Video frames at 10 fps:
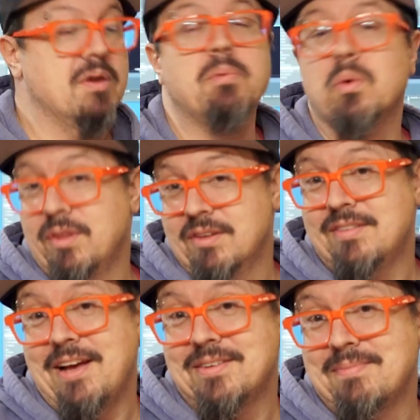I'm gonna pull
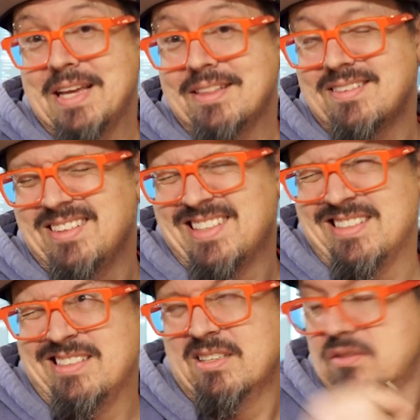this out to make this a
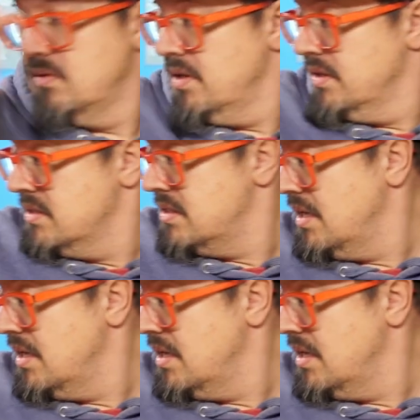little easier on this